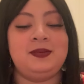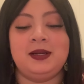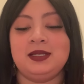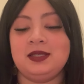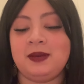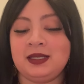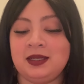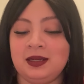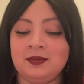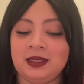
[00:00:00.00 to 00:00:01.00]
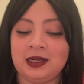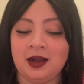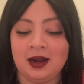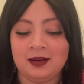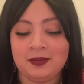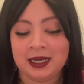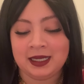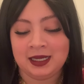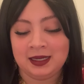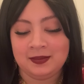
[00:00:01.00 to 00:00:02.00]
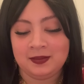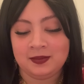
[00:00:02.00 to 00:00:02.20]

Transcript: person's about to open their heart back up.